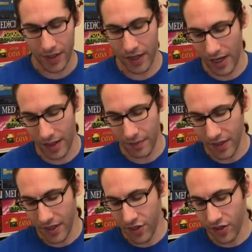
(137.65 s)
You're
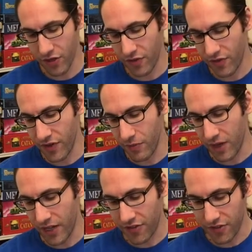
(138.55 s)
going to reveal a
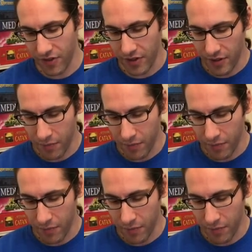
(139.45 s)
monster.